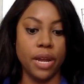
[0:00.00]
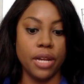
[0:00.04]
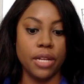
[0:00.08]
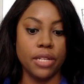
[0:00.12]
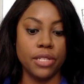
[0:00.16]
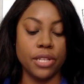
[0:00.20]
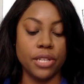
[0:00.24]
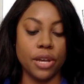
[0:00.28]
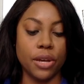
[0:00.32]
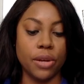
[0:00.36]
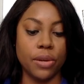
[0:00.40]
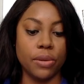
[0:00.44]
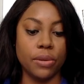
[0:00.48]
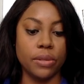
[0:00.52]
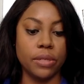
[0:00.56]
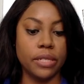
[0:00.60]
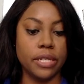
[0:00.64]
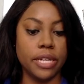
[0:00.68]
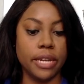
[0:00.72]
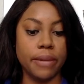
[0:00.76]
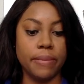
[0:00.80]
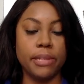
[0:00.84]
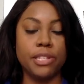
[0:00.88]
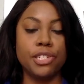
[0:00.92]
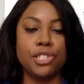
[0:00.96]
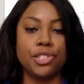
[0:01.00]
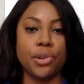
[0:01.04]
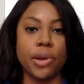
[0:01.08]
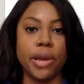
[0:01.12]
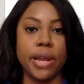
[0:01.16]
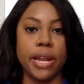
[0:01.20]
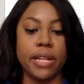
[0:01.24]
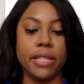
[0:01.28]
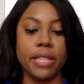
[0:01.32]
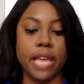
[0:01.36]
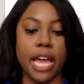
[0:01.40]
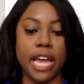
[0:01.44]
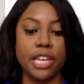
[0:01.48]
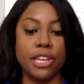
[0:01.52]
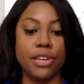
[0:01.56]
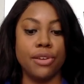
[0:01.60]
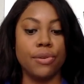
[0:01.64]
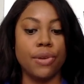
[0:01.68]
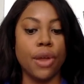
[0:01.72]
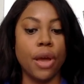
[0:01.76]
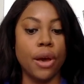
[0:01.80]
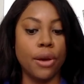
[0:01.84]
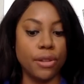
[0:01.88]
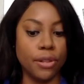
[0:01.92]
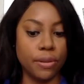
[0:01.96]
So, demonstrating that you
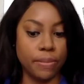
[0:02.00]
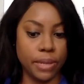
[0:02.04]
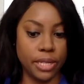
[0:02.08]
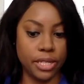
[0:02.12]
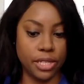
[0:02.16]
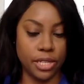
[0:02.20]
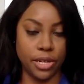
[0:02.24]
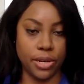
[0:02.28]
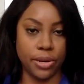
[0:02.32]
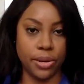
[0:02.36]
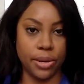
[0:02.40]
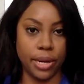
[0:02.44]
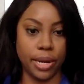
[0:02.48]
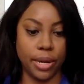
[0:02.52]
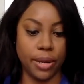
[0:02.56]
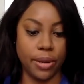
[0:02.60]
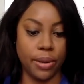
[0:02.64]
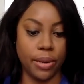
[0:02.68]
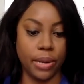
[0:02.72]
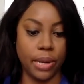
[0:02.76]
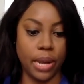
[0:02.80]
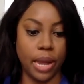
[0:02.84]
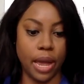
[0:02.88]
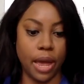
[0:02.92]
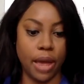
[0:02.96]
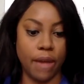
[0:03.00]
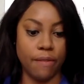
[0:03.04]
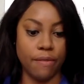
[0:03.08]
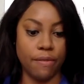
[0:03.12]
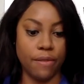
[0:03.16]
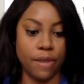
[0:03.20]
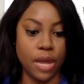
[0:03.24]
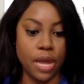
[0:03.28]
know the material enough.